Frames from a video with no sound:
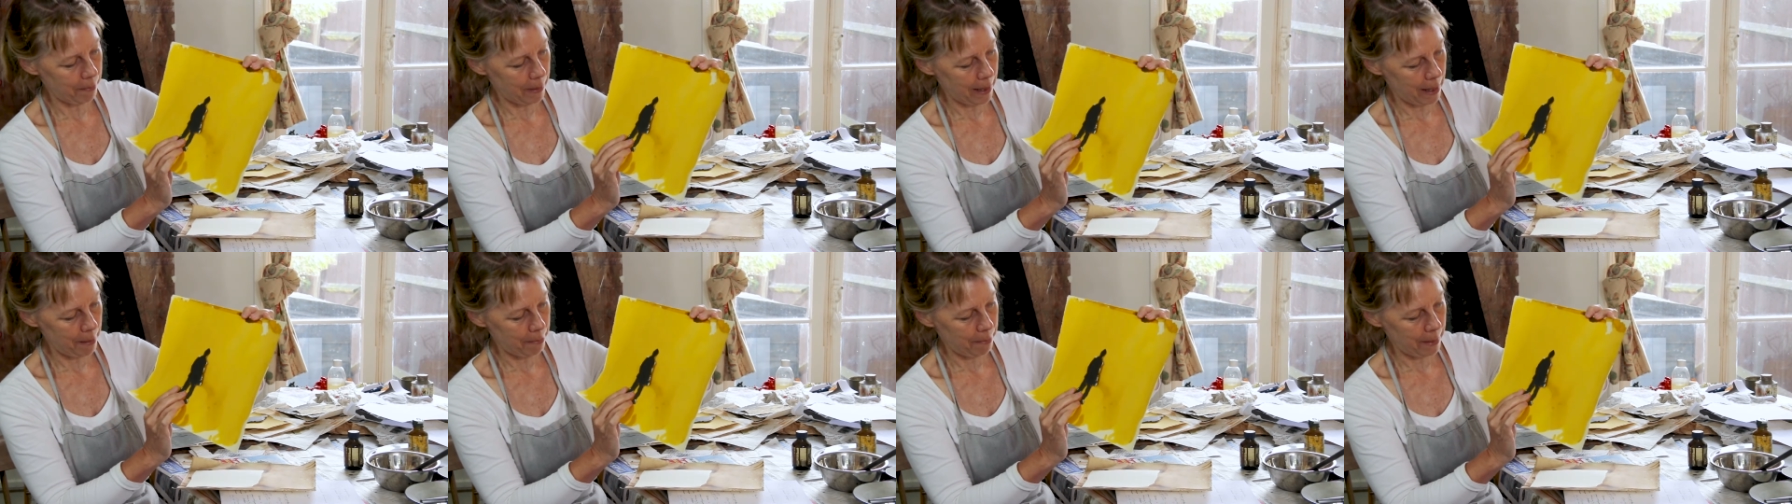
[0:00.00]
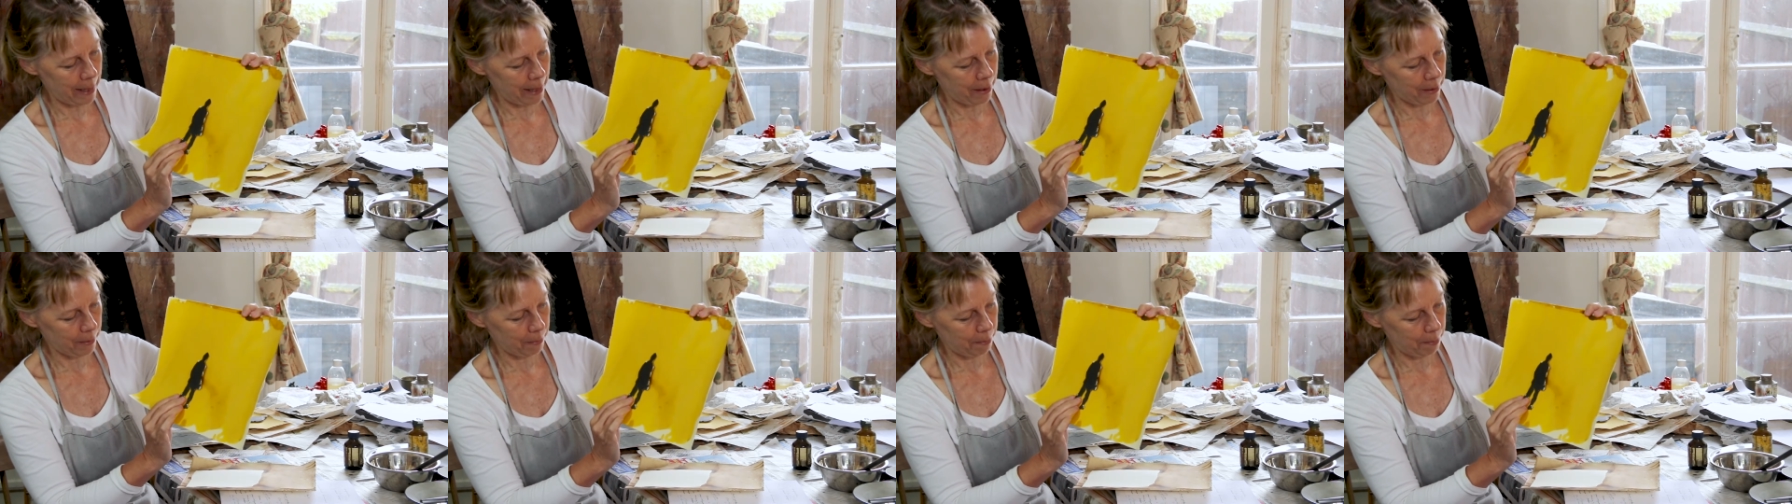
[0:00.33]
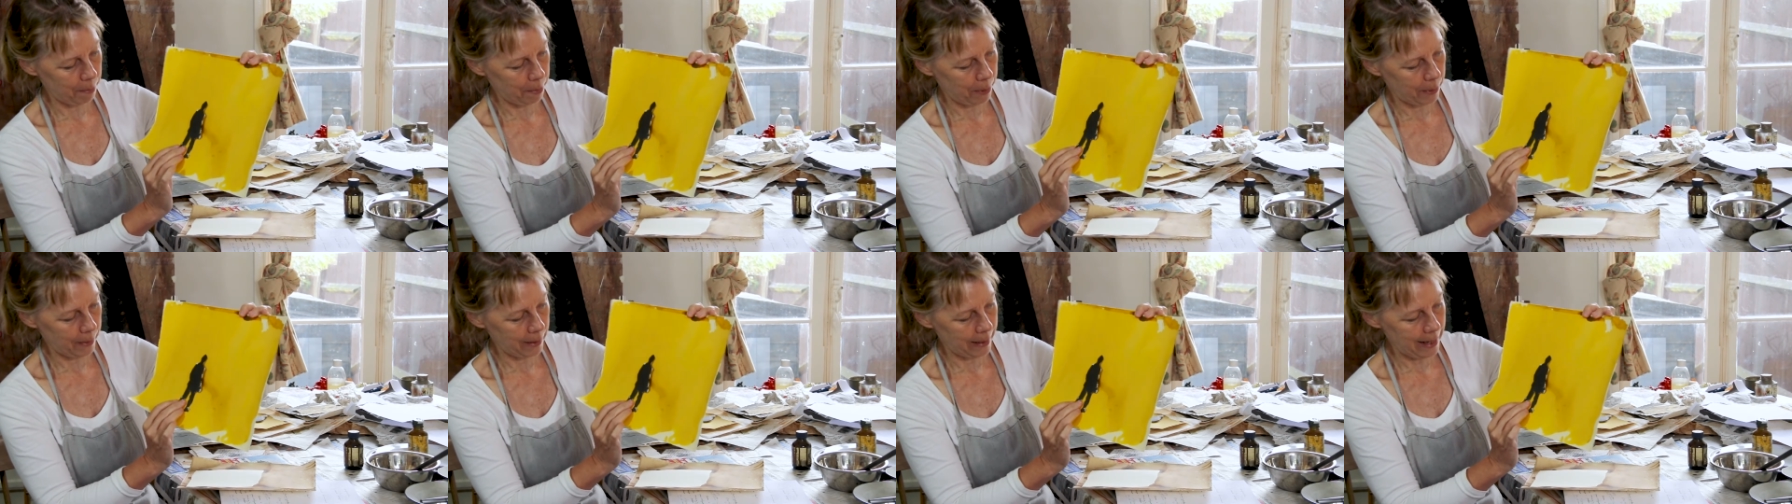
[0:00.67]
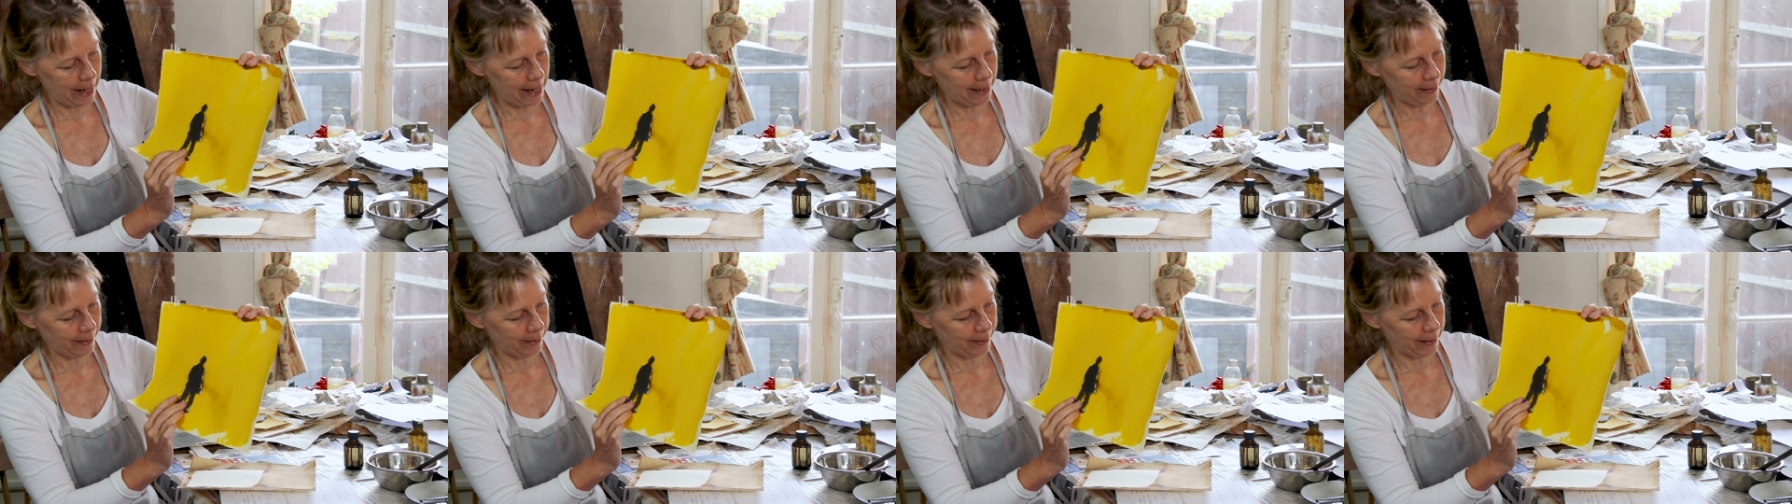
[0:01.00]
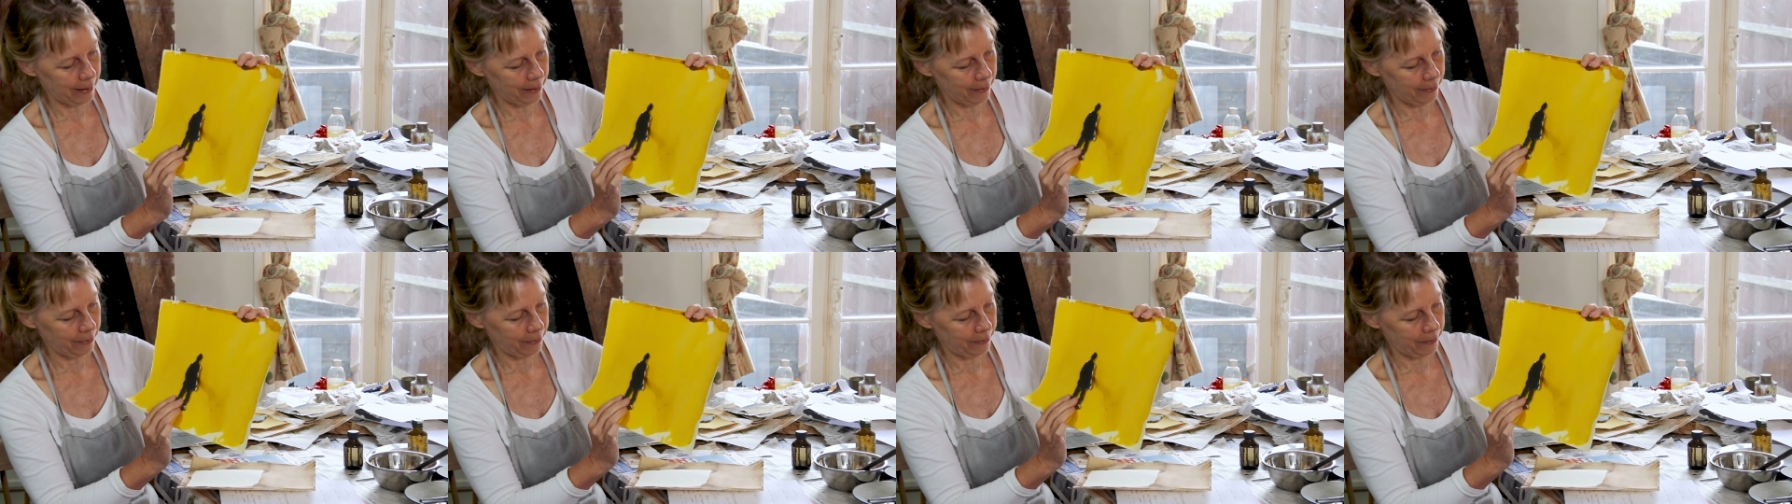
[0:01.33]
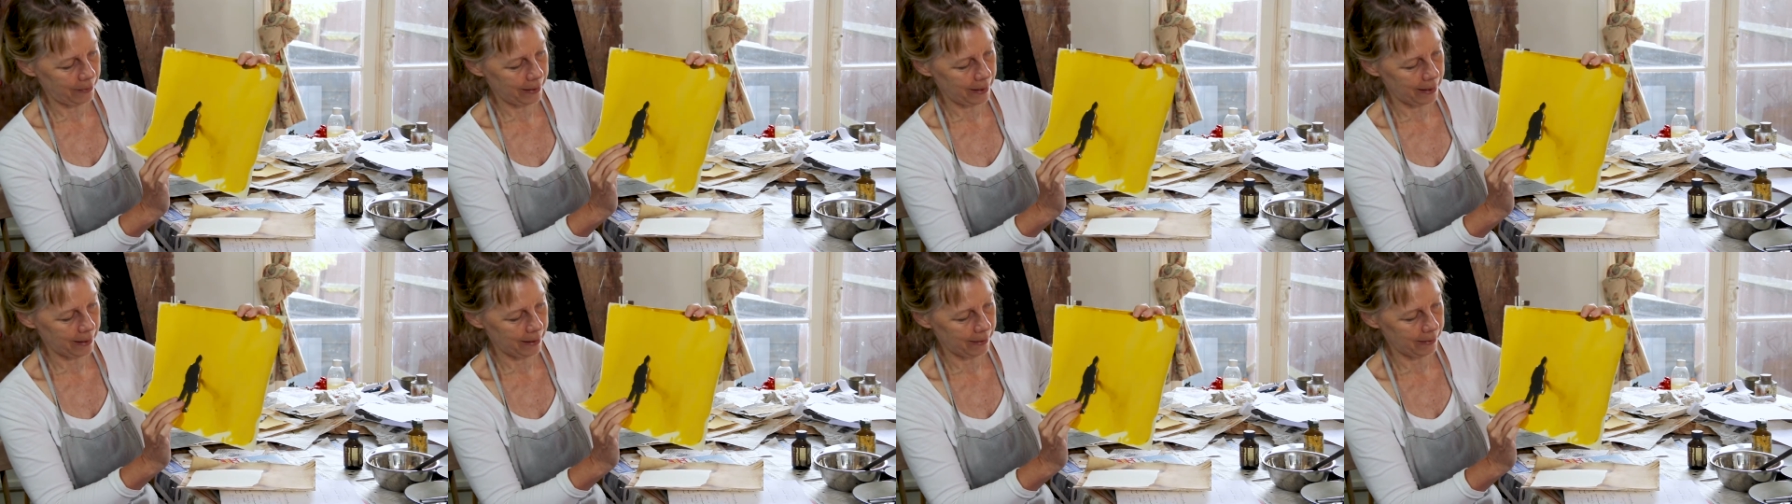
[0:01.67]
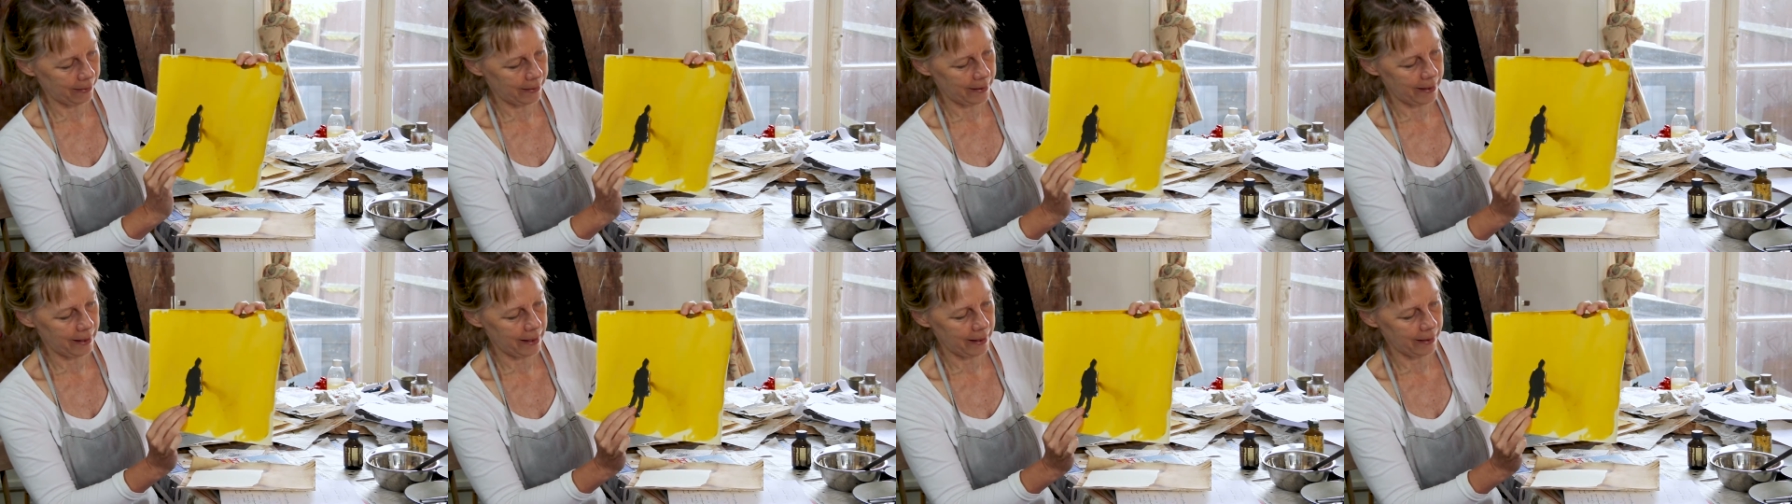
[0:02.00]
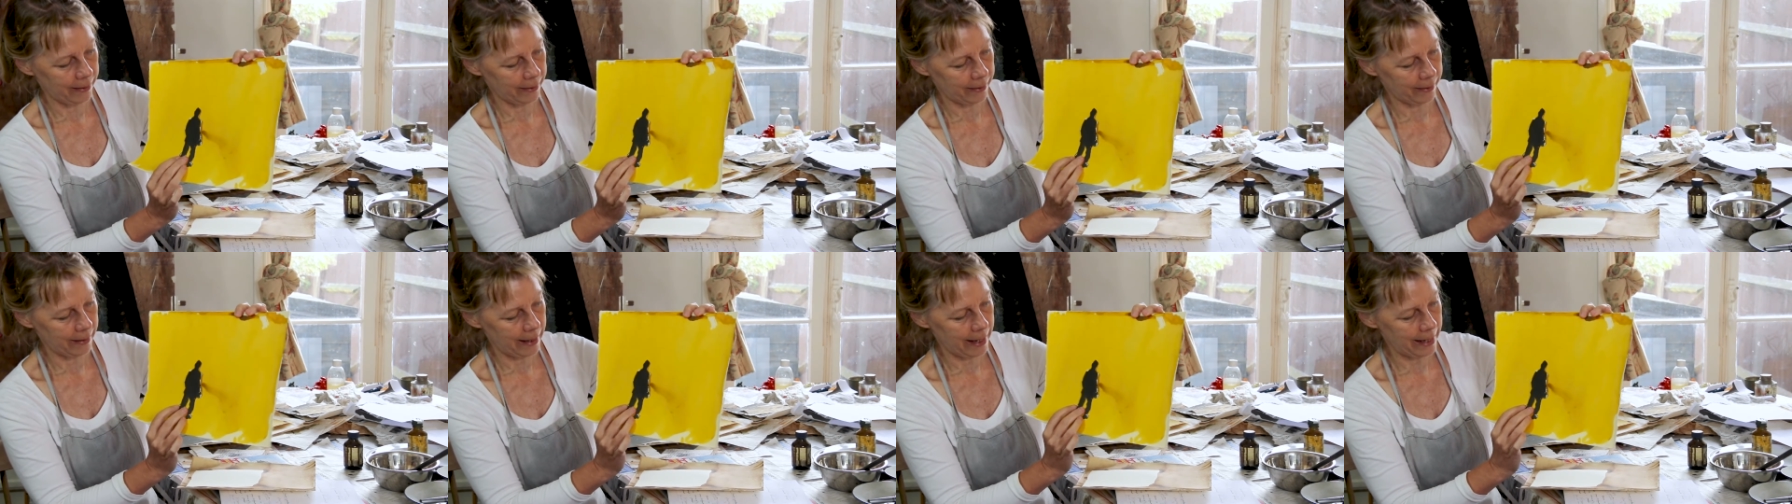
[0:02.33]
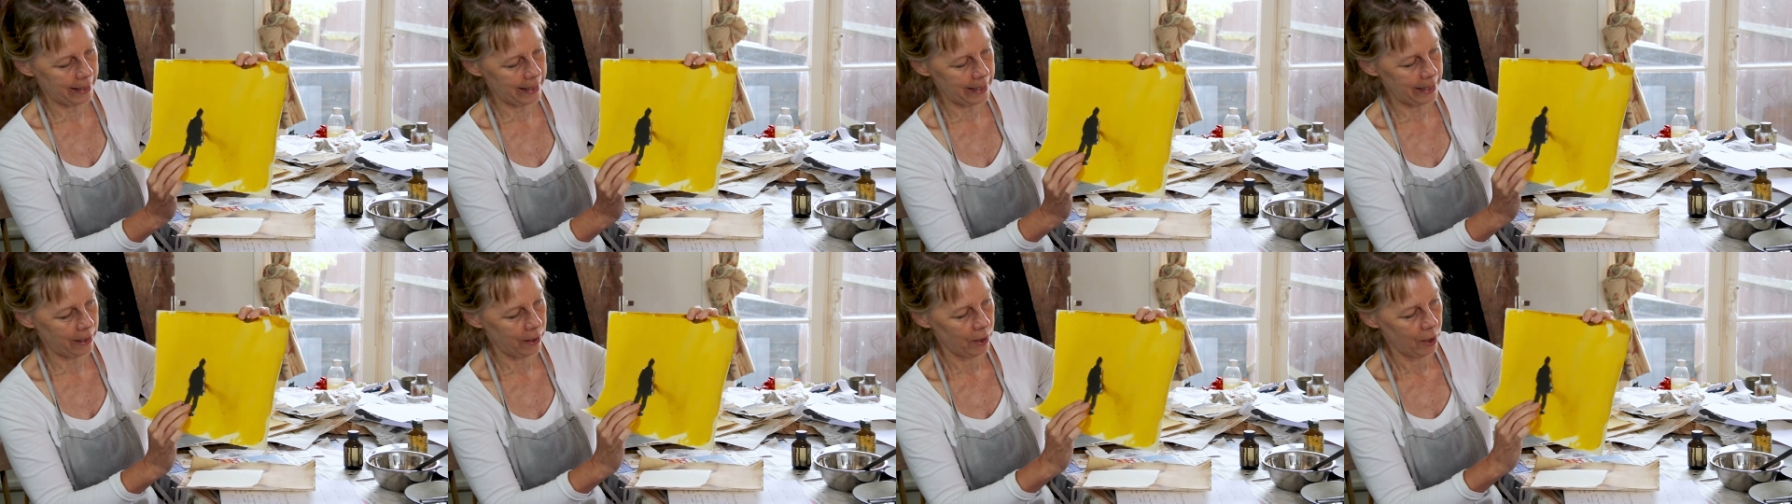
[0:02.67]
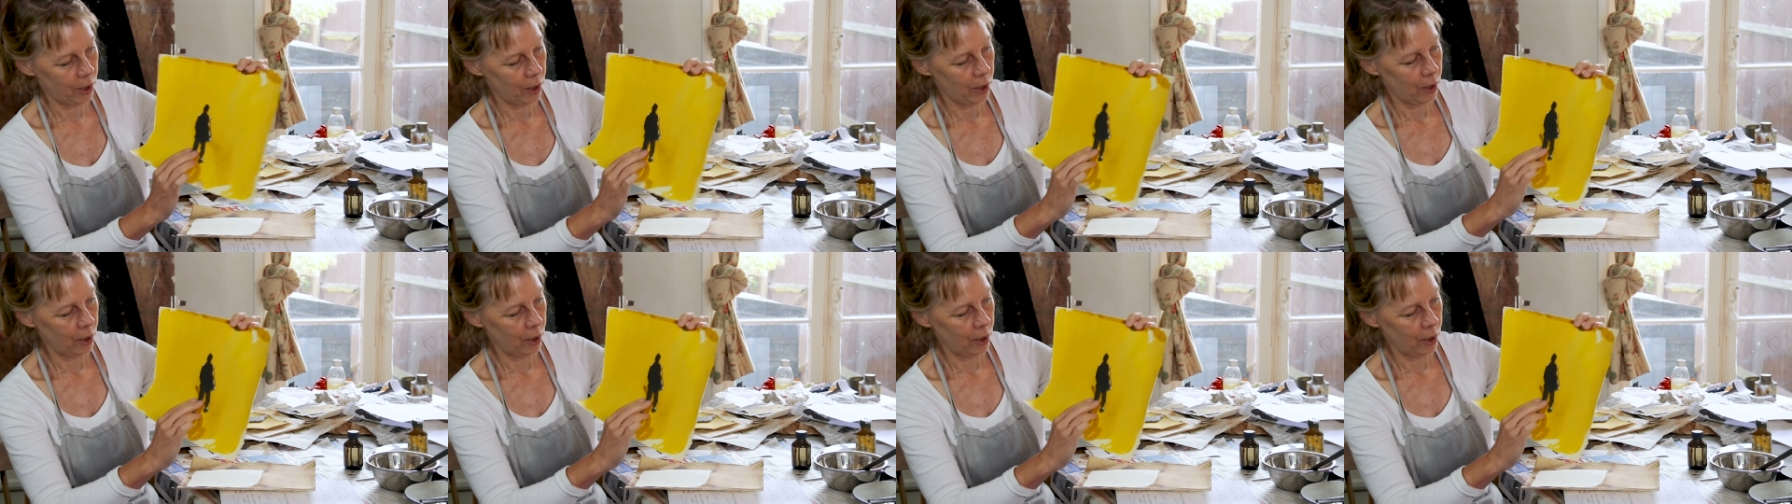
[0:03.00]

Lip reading: about placing figures that are slightly,